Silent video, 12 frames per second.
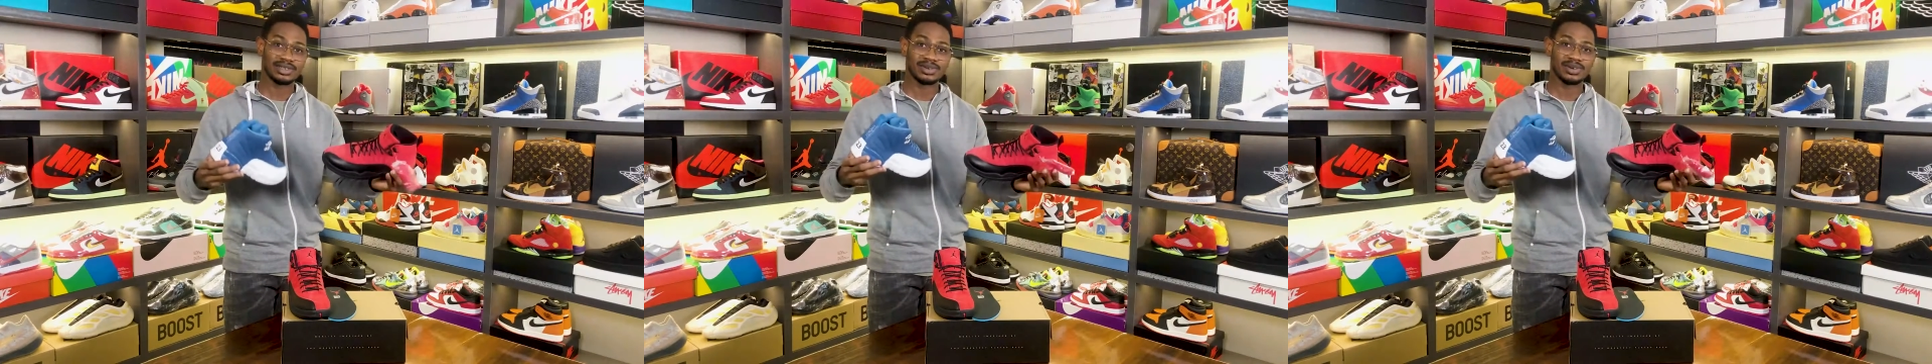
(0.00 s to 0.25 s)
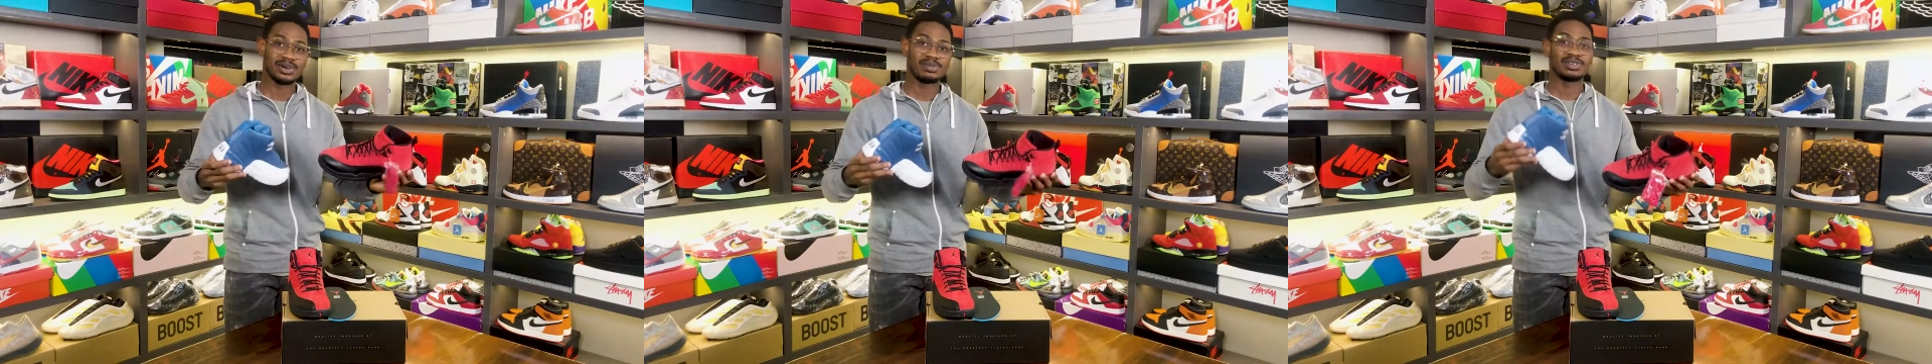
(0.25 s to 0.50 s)

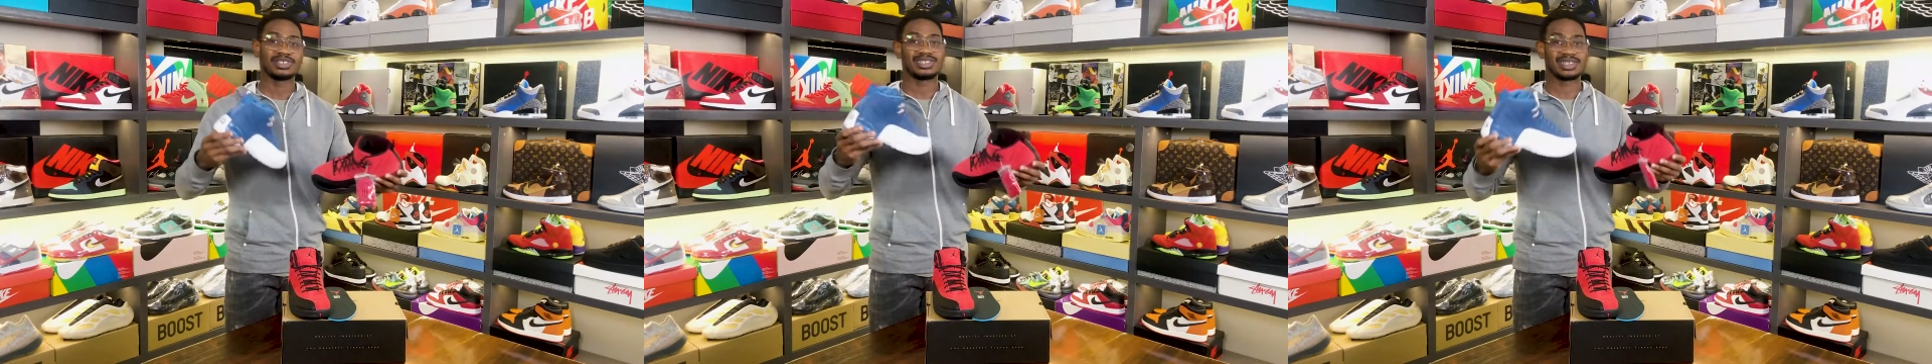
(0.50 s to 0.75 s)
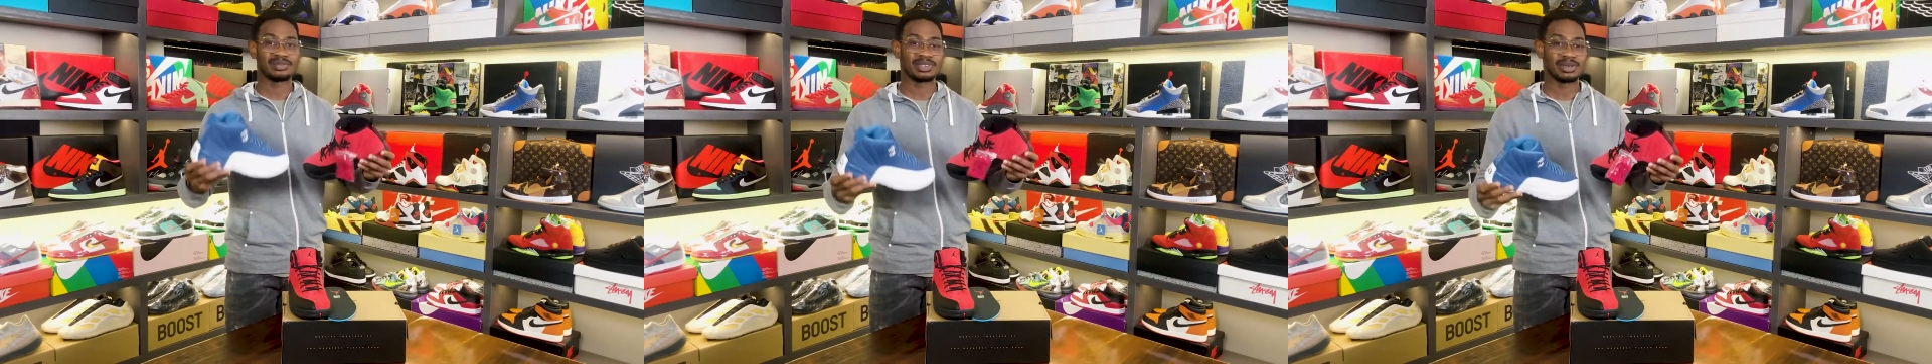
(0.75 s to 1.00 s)
almost the
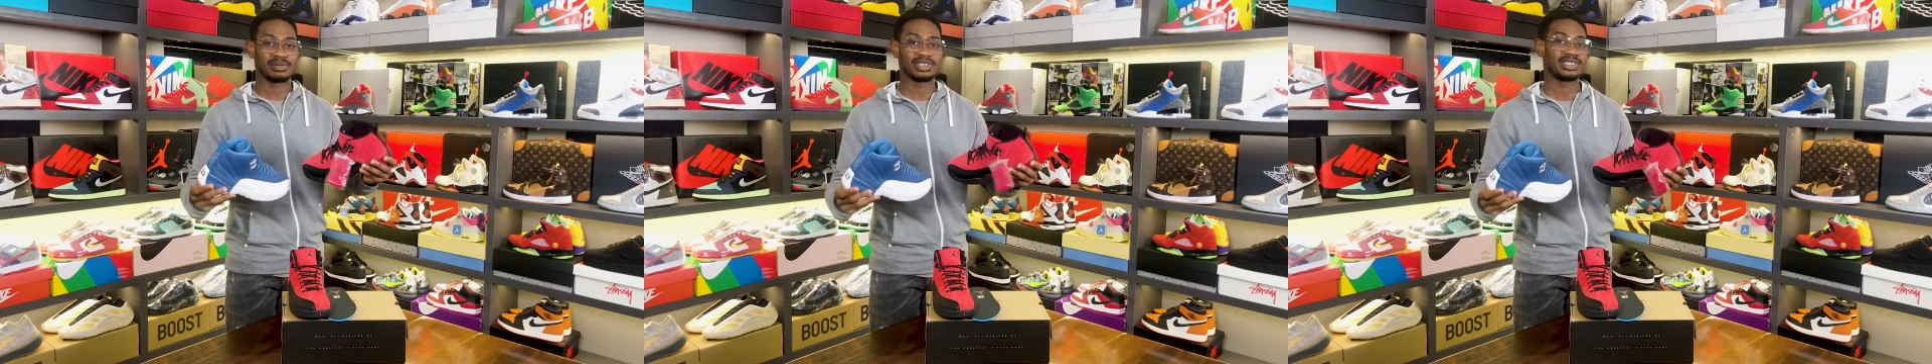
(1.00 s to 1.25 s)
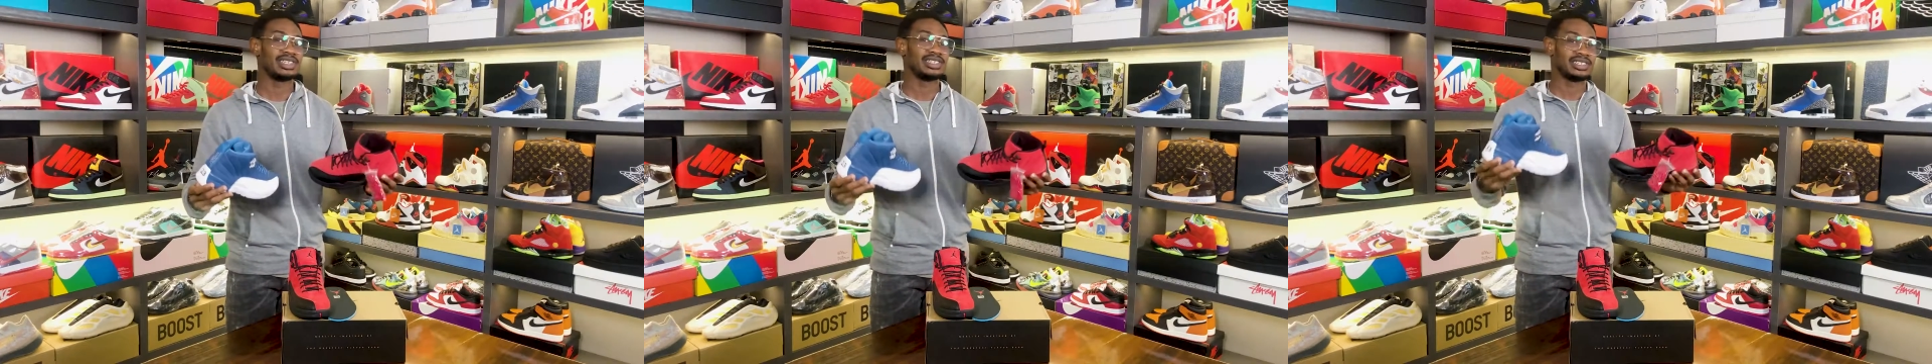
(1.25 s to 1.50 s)
same thing
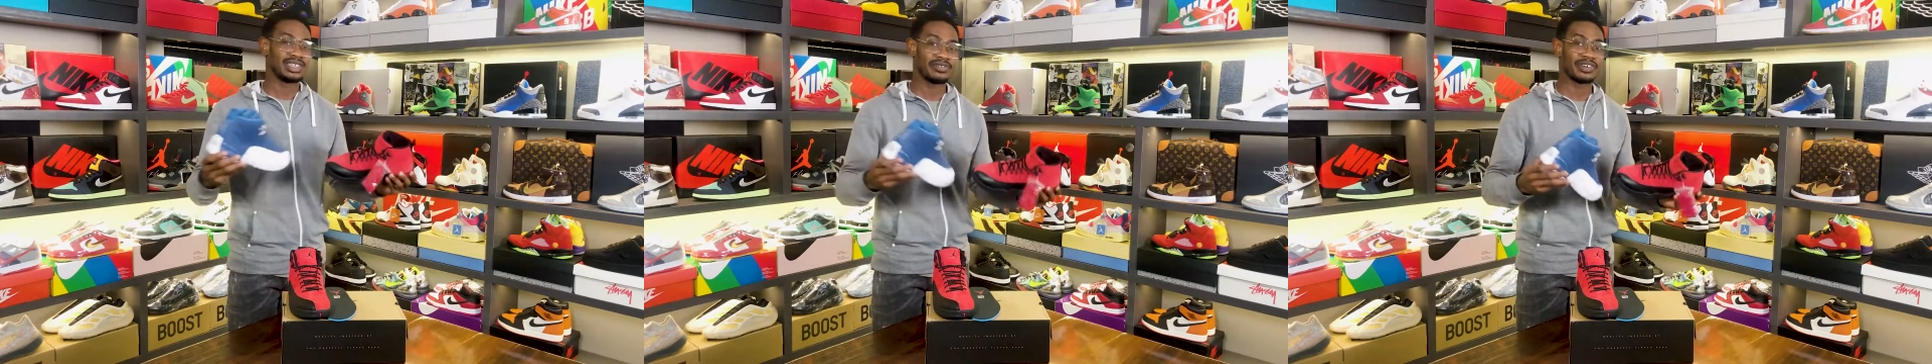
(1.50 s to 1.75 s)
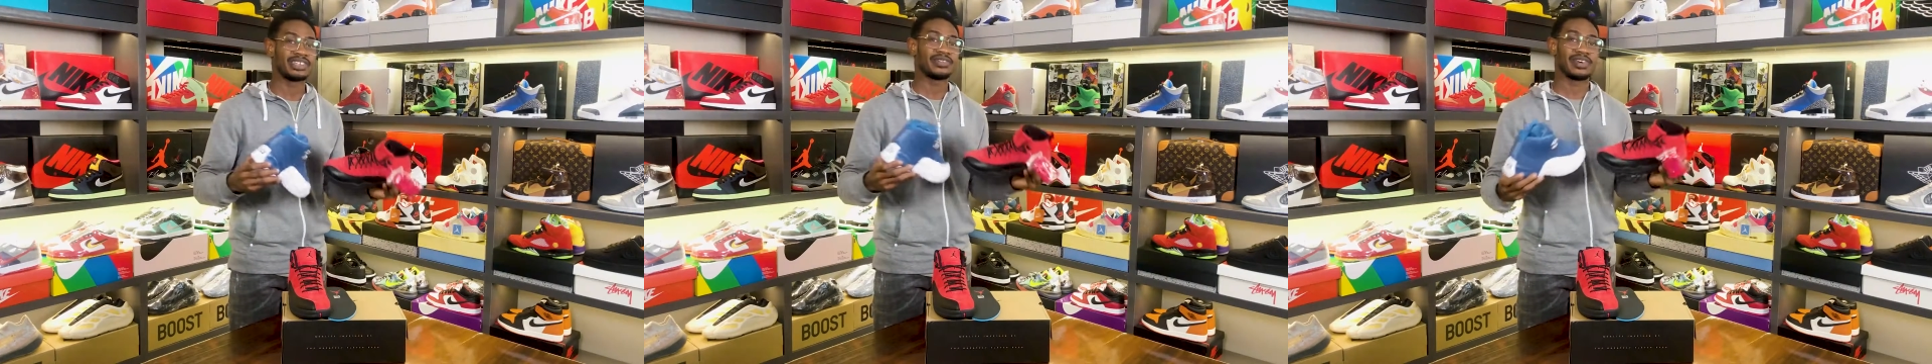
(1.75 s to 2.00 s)
but in a different